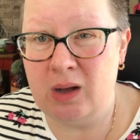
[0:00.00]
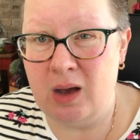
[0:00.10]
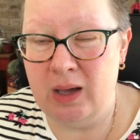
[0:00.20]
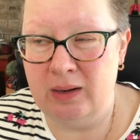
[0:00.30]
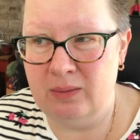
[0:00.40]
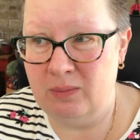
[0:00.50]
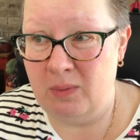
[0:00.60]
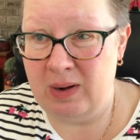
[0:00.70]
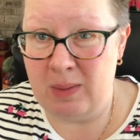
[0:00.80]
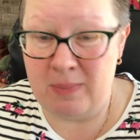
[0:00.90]
on
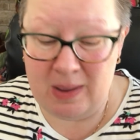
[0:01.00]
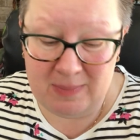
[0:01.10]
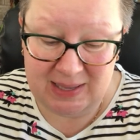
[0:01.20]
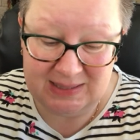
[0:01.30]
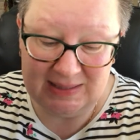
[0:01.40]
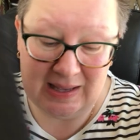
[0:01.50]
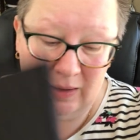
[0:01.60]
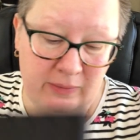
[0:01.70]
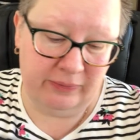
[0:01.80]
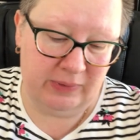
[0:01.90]
when I'm by myself,